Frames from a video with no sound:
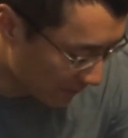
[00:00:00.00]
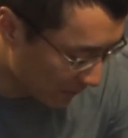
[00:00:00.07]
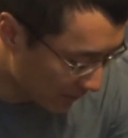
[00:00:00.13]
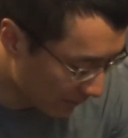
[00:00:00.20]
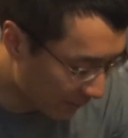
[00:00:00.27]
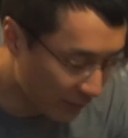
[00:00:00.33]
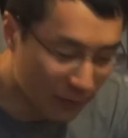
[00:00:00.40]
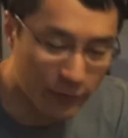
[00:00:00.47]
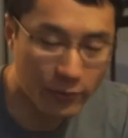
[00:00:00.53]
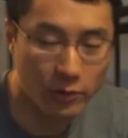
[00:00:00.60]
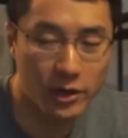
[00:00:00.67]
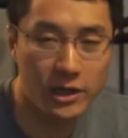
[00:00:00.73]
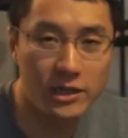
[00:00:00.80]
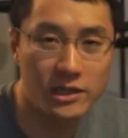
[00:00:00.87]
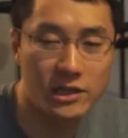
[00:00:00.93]
Feel
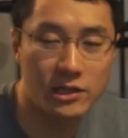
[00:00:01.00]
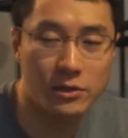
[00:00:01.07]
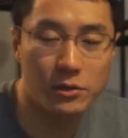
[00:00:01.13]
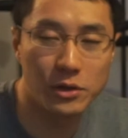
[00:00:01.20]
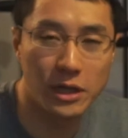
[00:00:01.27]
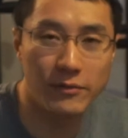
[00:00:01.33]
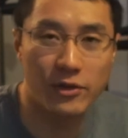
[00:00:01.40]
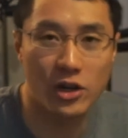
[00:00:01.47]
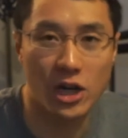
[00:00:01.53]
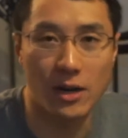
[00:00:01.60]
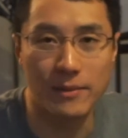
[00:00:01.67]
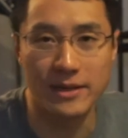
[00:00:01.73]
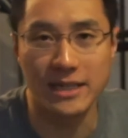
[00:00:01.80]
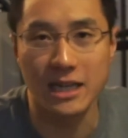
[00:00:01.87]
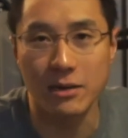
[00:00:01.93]
free to leave a
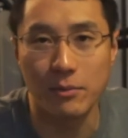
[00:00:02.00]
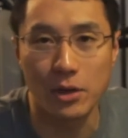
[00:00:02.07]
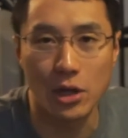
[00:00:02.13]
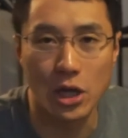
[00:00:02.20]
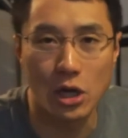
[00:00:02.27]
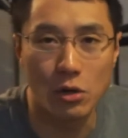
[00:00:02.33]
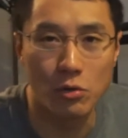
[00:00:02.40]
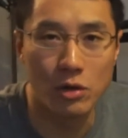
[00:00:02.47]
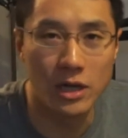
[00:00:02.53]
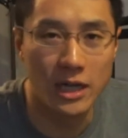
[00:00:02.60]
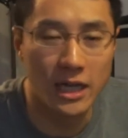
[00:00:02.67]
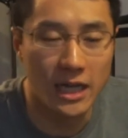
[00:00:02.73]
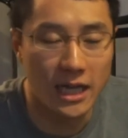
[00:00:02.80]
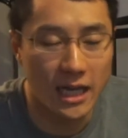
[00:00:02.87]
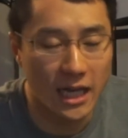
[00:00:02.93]
comment down below
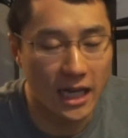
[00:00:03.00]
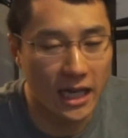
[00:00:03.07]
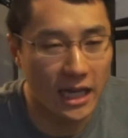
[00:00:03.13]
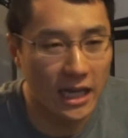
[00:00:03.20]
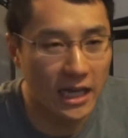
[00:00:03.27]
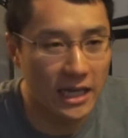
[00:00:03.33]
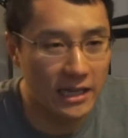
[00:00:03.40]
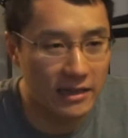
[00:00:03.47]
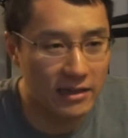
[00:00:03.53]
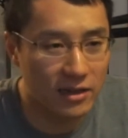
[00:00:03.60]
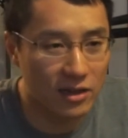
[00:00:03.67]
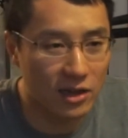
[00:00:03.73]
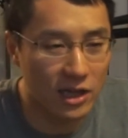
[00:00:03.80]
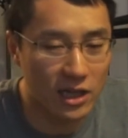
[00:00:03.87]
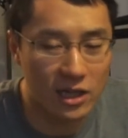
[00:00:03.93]
and
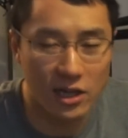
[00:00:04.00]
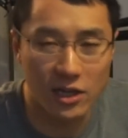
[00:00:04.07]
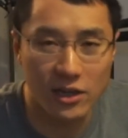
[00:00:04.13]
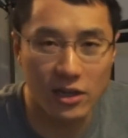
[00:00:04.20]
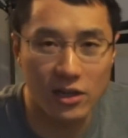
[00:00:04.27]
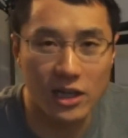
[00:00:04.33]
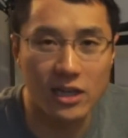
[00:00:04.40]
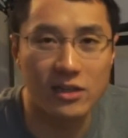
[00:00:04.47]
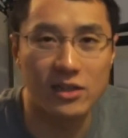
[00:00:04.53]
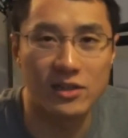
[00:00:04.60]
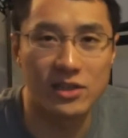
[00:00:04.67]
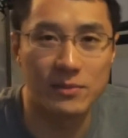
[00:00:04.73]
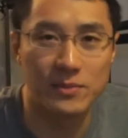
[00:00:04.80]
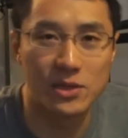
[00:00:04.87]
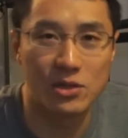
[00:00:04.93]
click on the link to
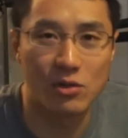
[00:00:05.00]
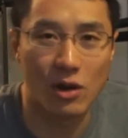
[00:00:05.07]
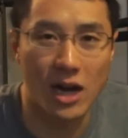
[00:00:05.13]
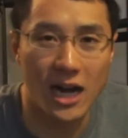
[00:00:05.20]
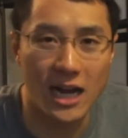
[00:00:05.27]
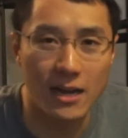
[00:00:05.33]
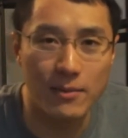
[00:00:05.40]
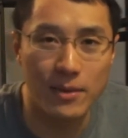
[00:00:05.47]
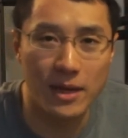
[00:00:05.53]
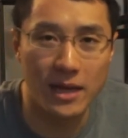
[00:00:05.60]
subscribe,